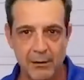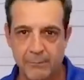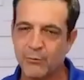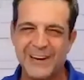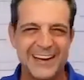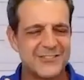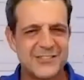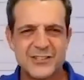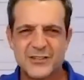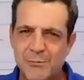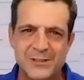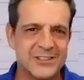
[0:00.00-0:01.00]
We had
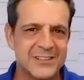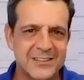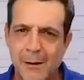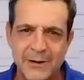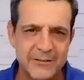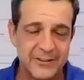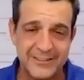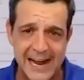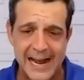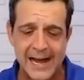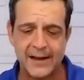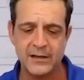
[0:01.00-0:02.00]
so much in common. He's a
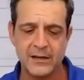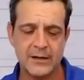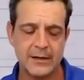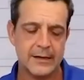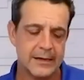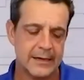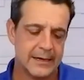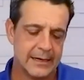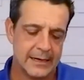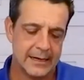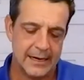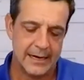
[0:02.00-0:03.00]
dad.
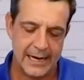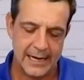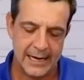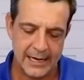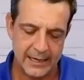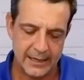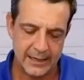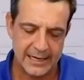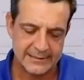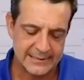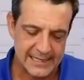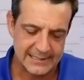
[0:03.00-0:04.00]
And
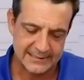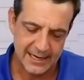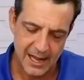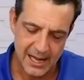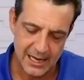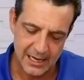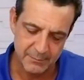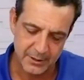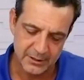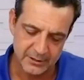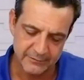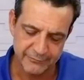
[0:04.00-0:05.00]
at that time, a
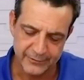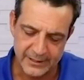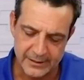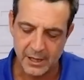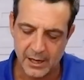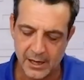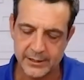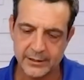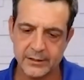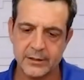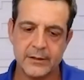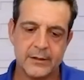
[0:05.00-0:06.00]
good friend of mine
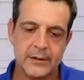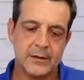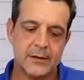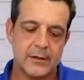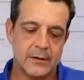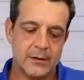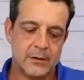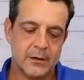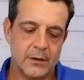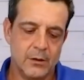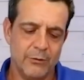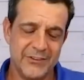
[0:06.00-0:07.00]

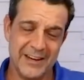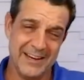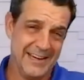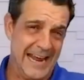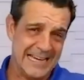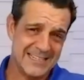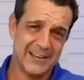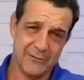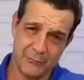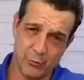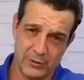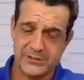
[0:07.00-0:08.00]
was in a nasty
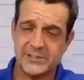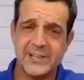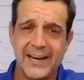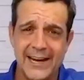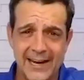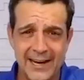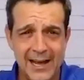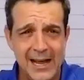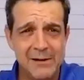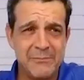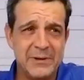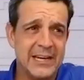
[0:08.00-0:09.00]
divorce. And
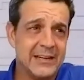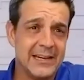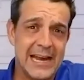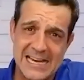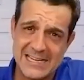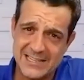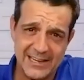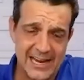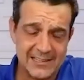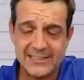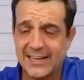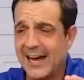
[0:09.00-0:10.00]
I mean nasty,
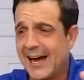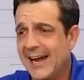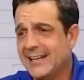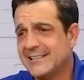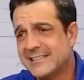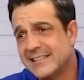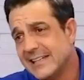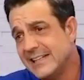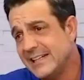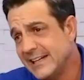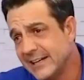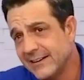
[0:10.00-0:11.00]
nasty. I didn't see
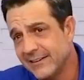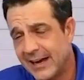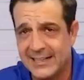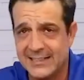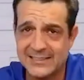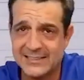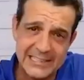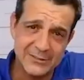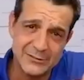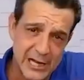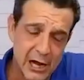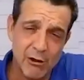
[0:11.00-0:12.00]
he I didn't see or
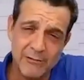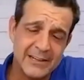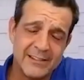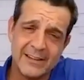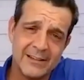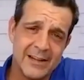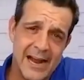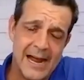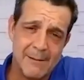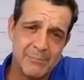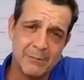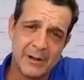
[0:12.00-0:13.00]
know of anything that
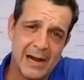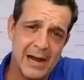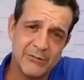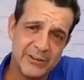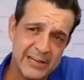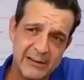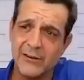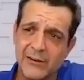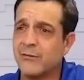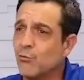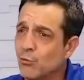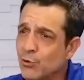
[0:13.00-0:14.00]
happened, but I was hearing
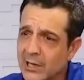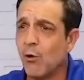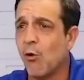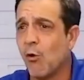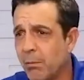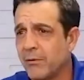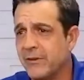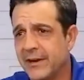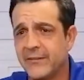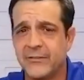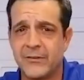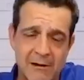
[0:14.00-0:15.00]
some really horrible
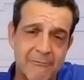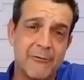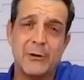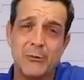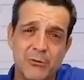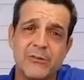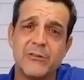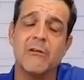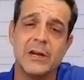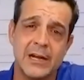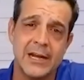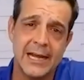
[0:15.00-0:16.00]
things that my friend was
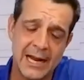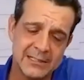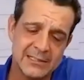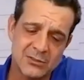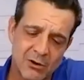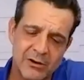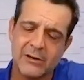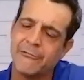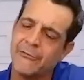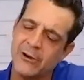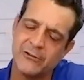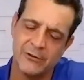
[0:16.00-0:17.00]
doing. And it started to
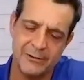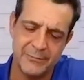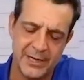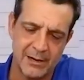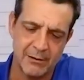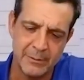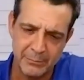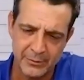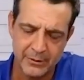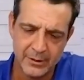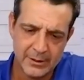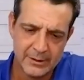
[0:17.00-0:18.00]
frustrate me. And I
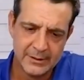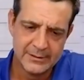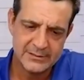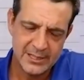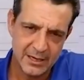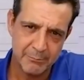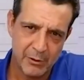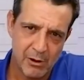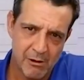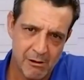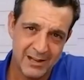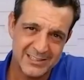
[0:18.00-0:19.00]
remember telling
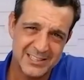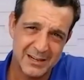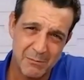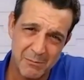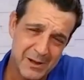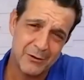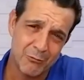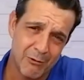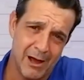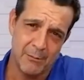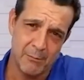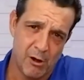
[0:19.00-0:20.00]
Paul, I said, I'm about to
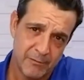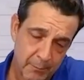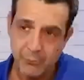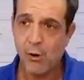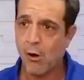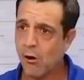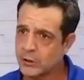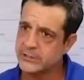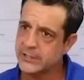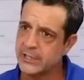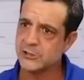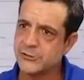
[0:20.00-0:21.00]
write him off. And Paul looked
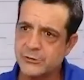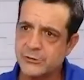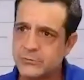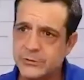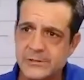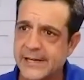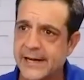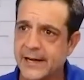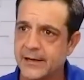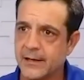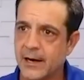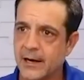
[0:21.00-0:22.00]
at me and goes, You don't do that.
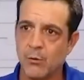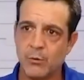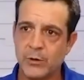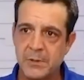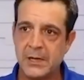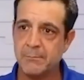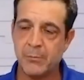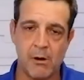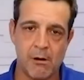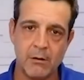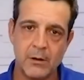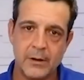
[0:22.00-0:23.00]
And I go, What do you mean,
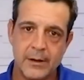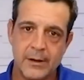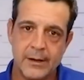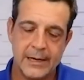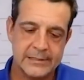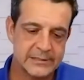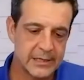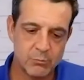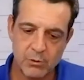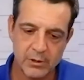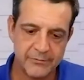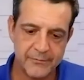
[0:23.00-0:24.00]
Paul? he said,
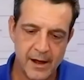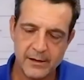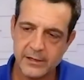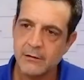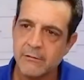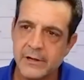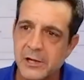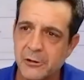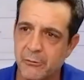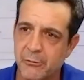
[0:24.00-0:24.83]
Well, if not you, then who?